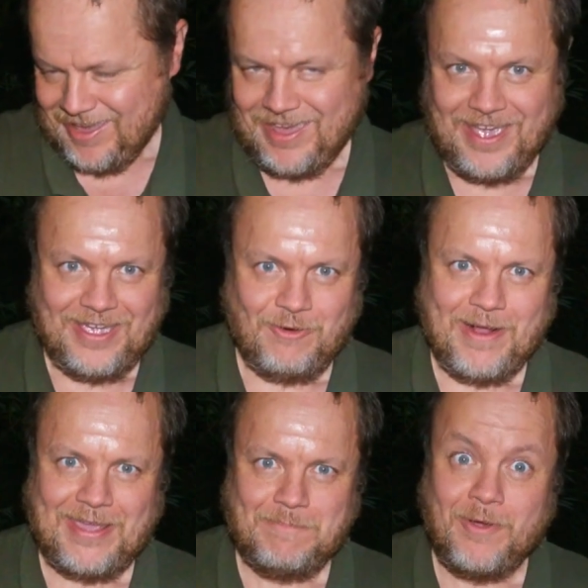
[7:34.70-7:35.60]
Yeah,
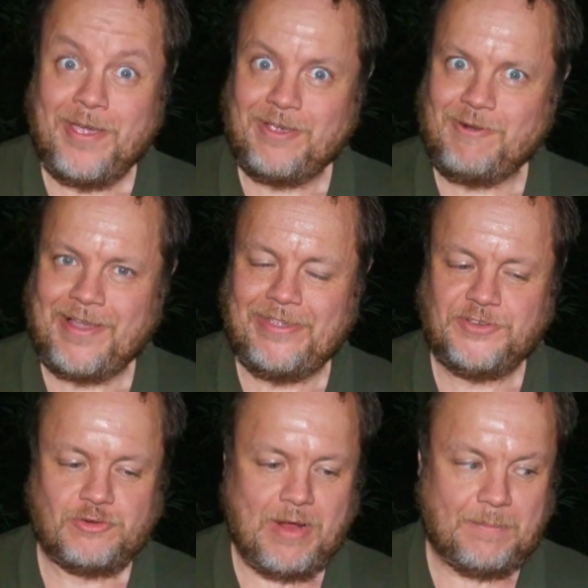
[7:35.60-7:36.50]
cracking bite, cracking
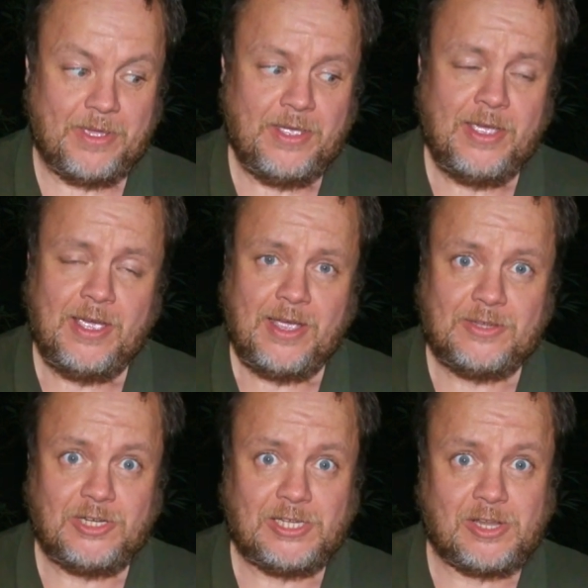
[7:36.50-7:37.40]
scrap.
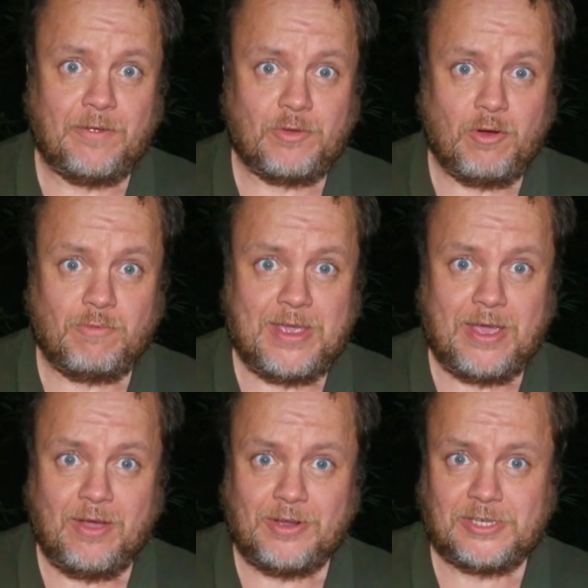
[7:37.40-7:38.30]
And just after I
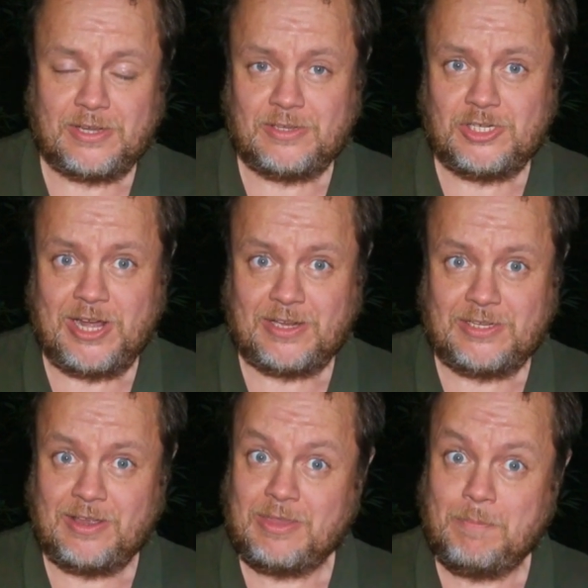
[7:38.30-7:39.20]
recast and
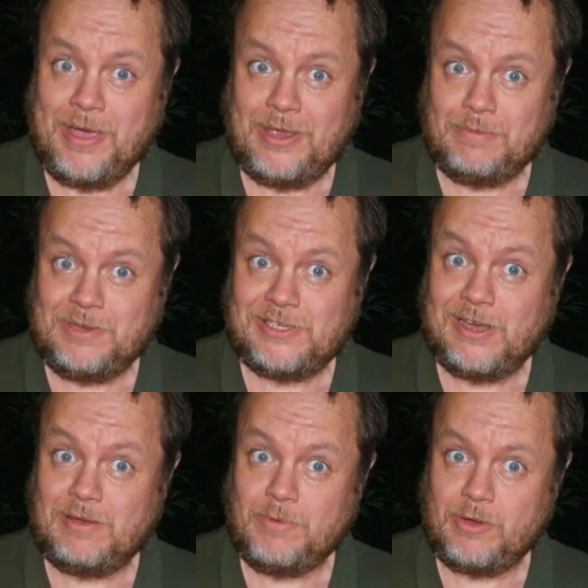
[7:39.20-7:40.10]
checked and the bait had been
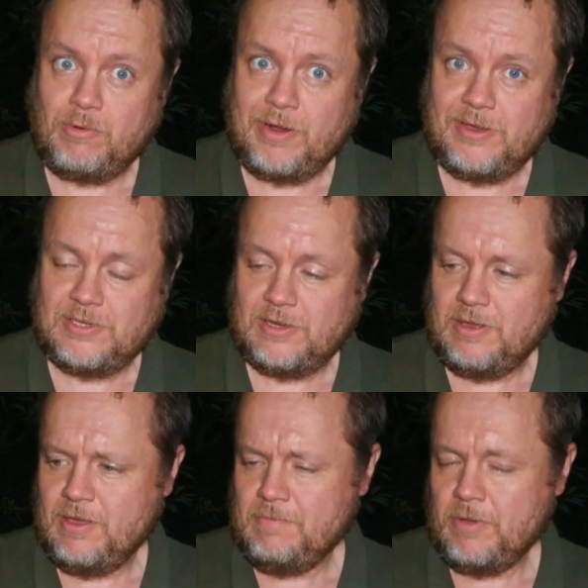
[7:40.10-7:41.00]
taken by crays,
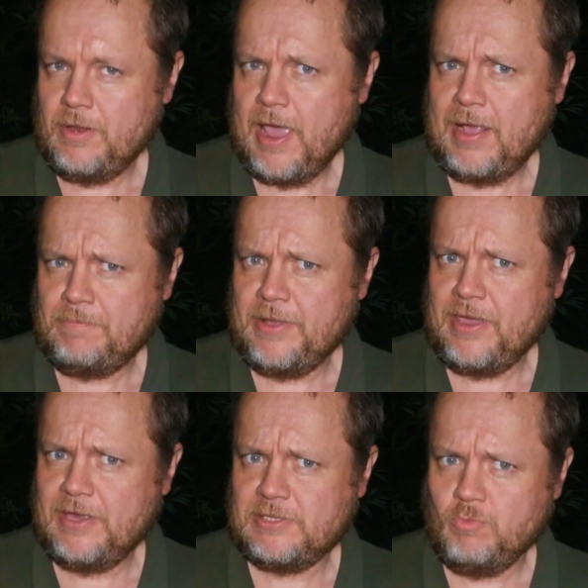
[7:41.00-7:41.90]
I had been
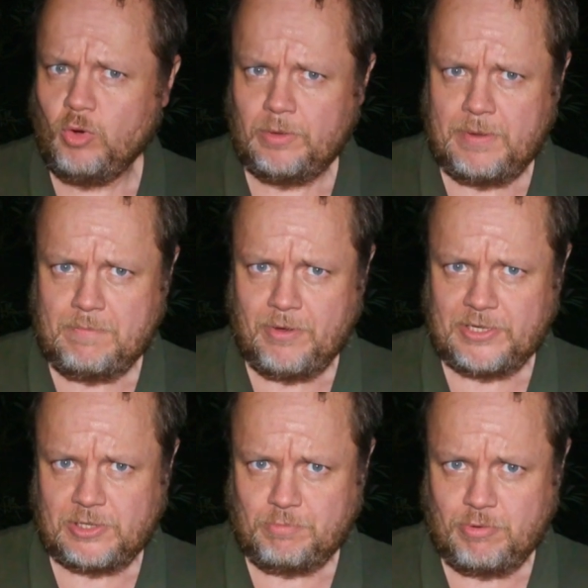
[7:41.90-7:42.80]
getting some walloping
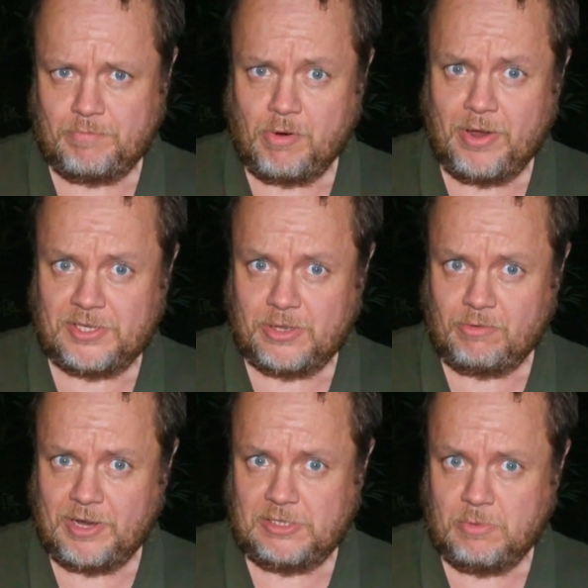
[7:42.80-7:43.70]
bites prior to the
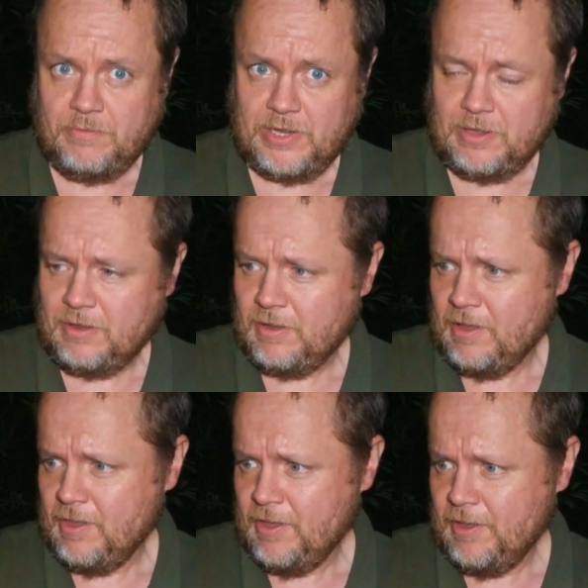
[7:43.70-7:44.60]
crays moving in.
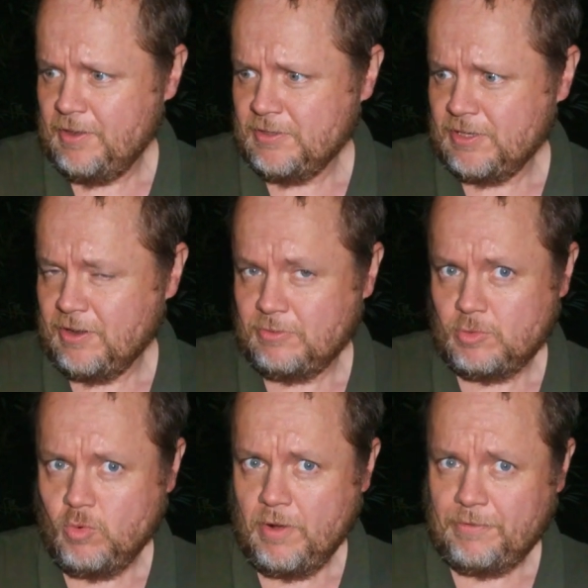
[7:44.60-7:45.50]
So it
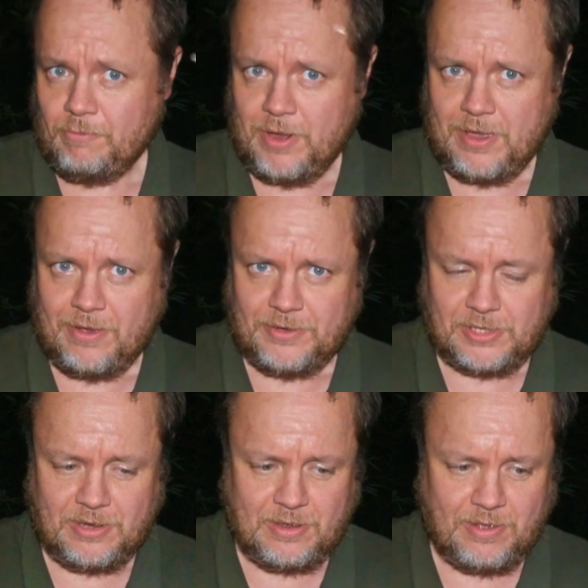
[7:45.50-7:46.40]
was worth the
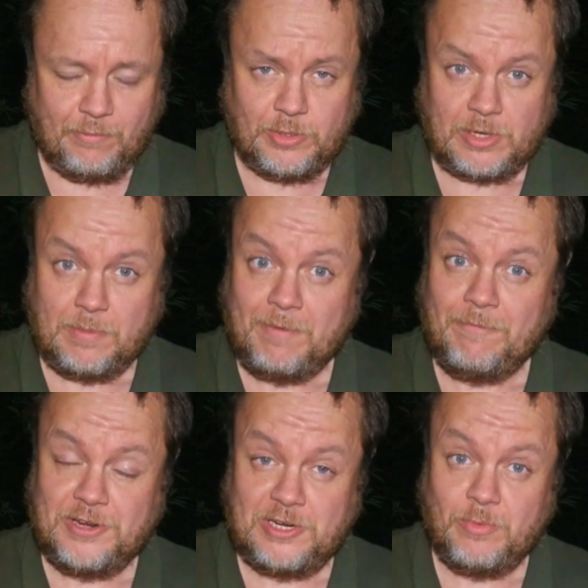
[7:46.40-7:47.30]
recast. Otherwise I've been
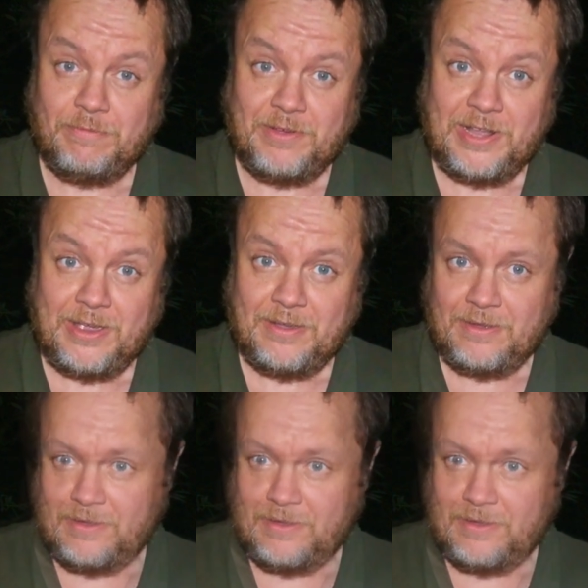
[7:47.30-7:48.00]
fishing with thin air.